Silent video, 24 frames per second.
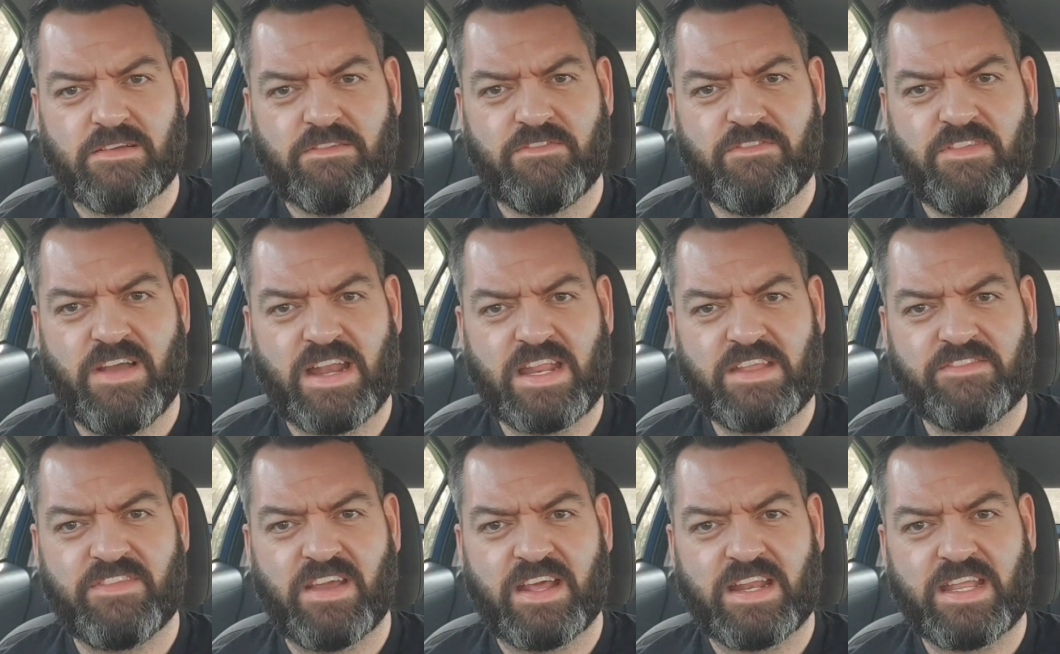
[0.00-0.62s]

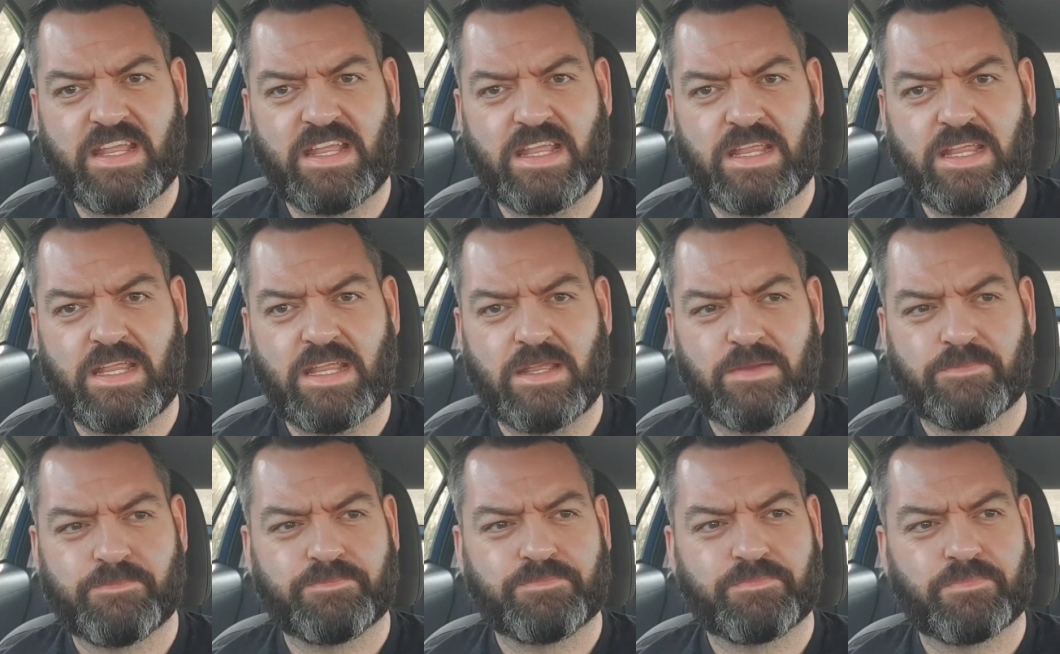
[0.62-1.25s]
Very,
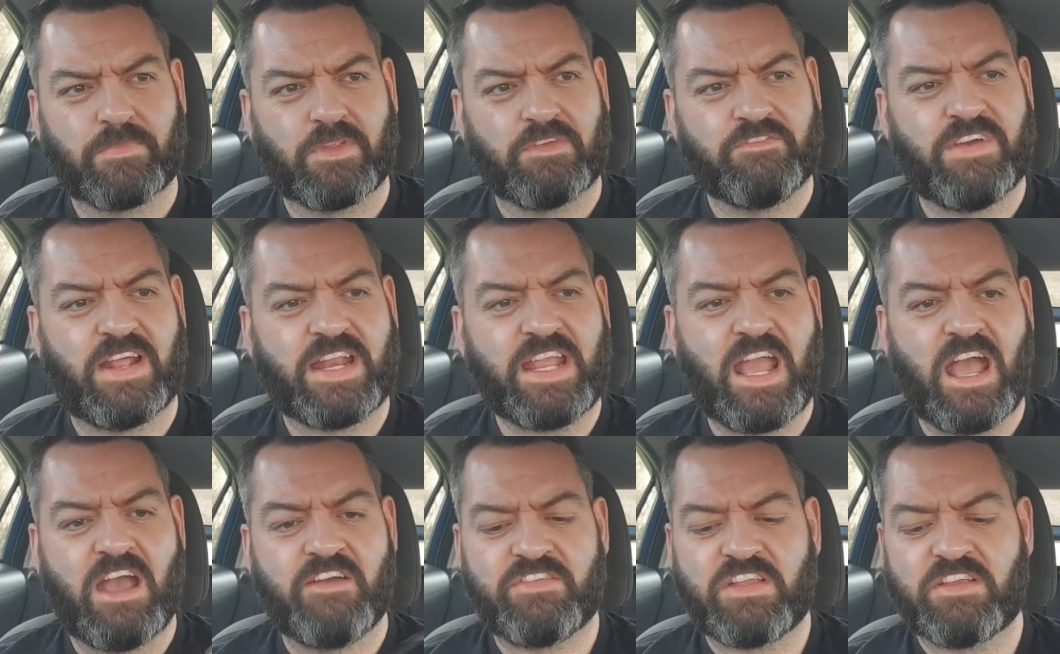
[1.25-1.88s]
very,
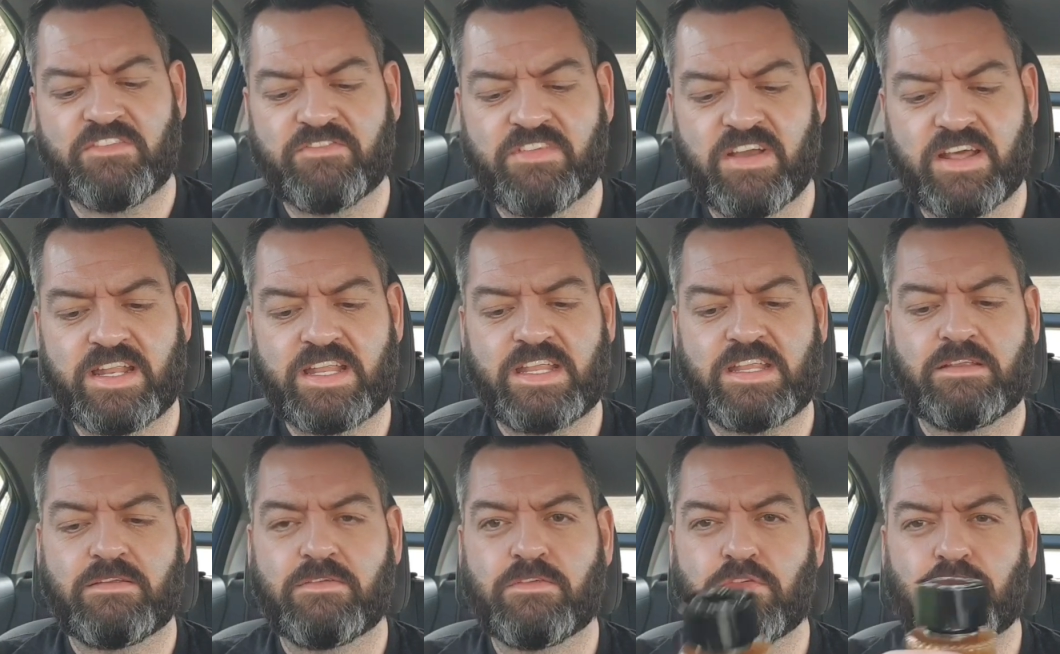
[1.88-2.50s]
very heavy and
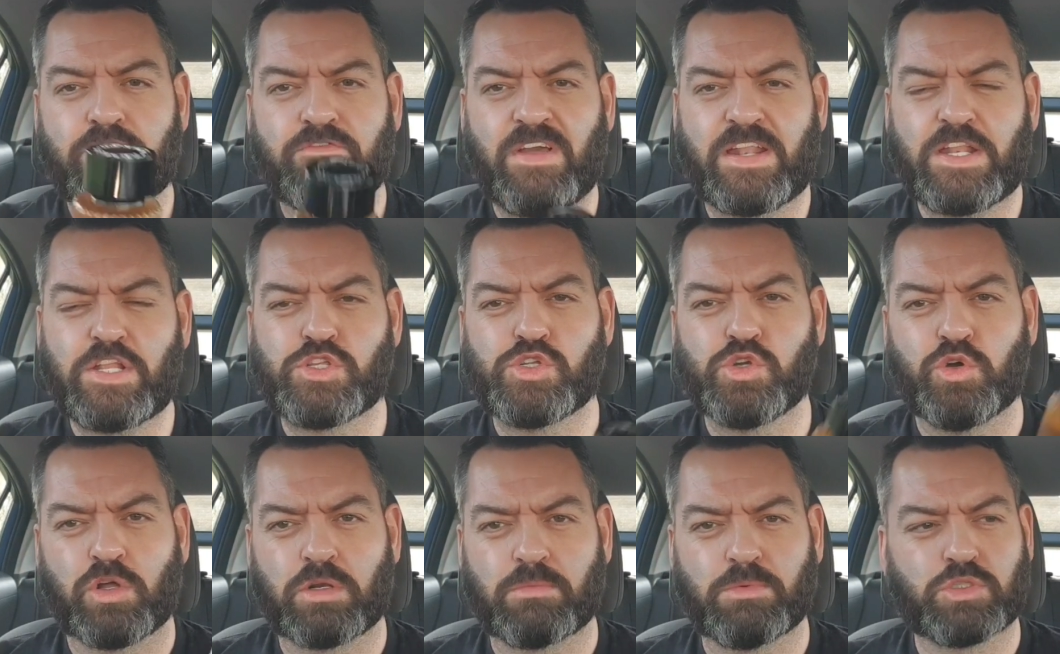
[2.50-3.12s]
very, very
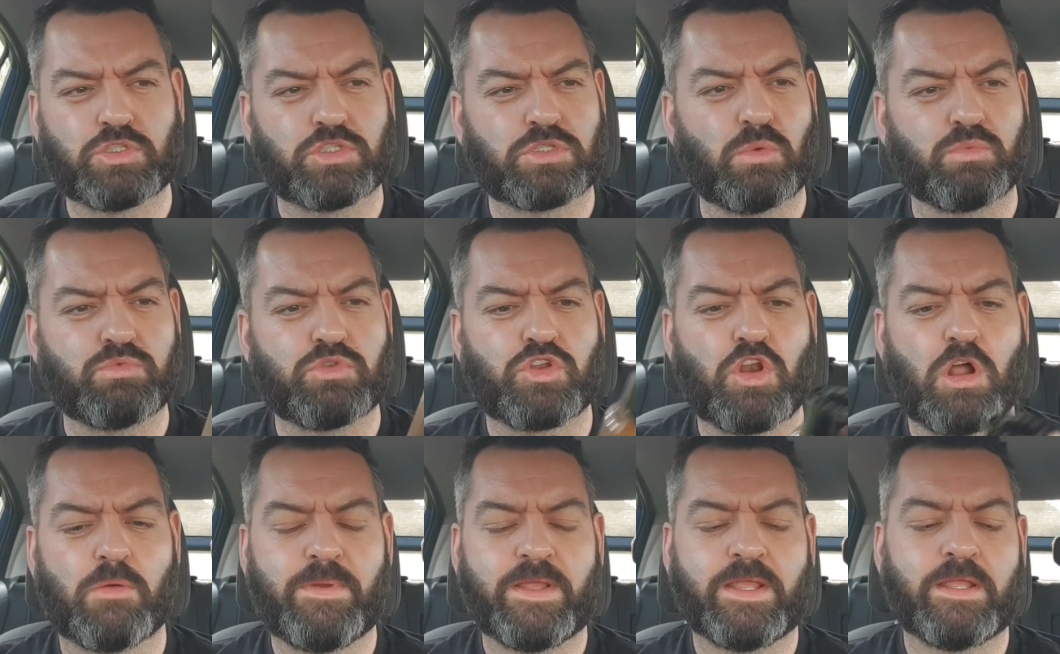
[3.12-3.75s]
durable. Just don't
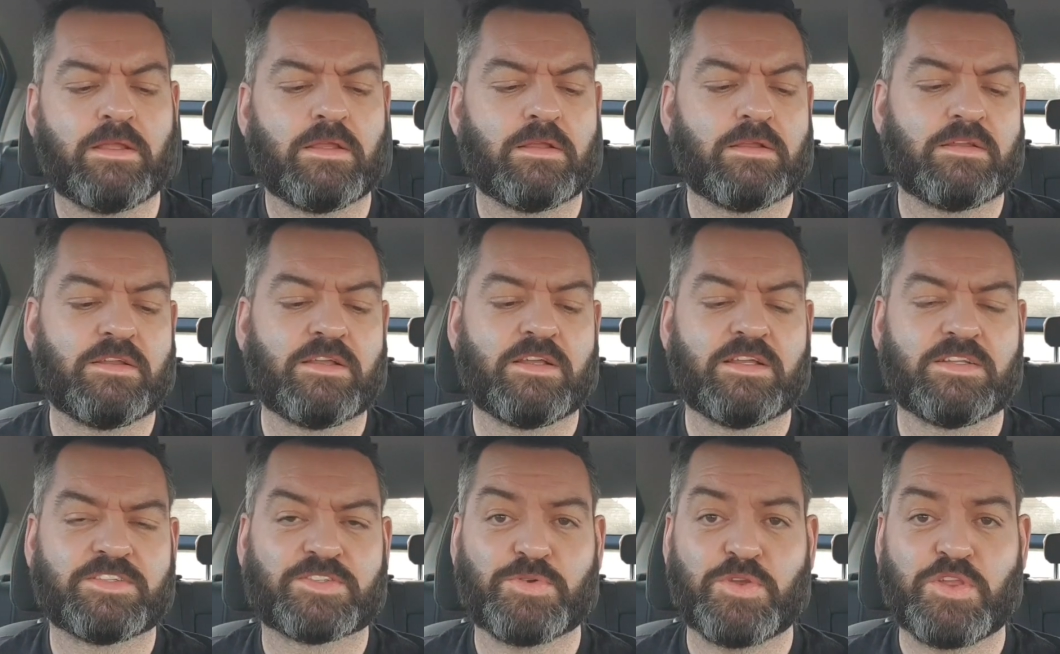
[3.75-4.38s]
drop it.
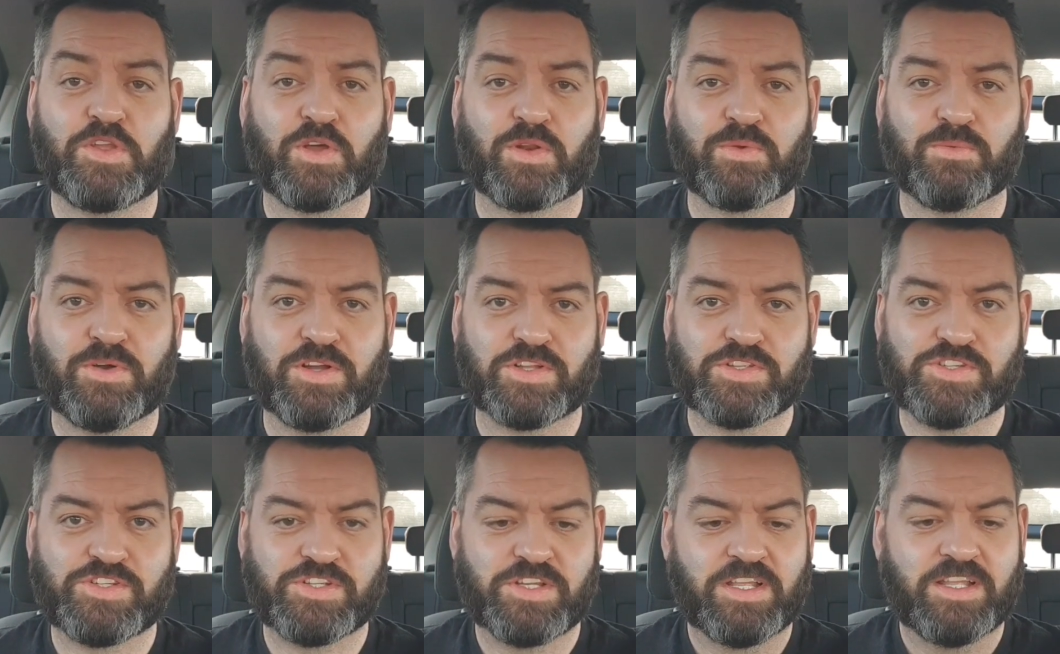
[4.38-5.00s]
That's what you got to
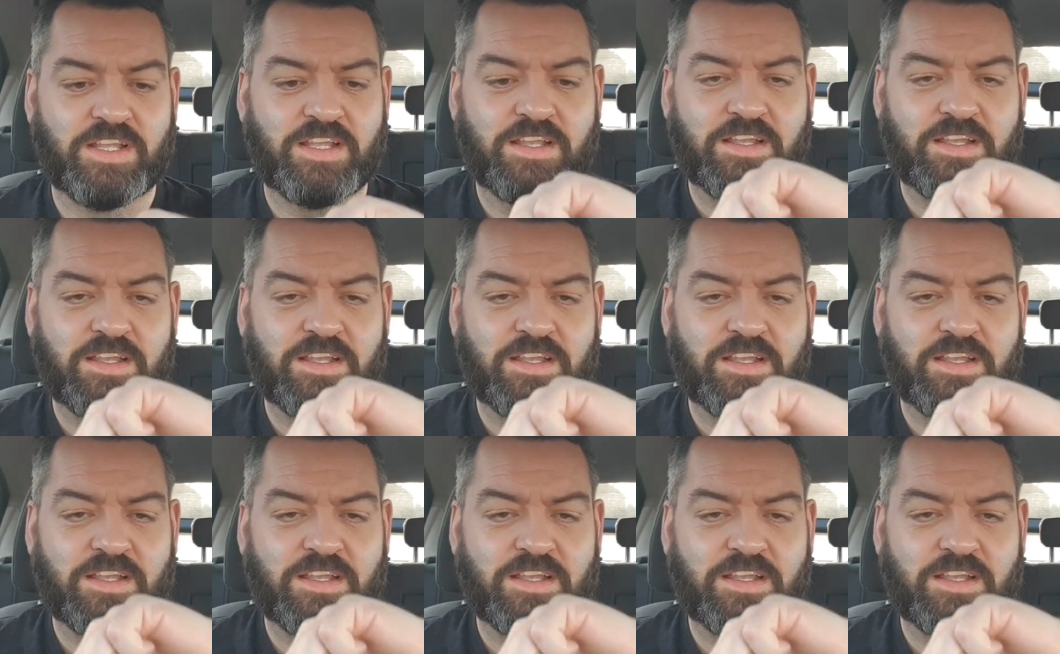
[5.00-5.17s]
watch.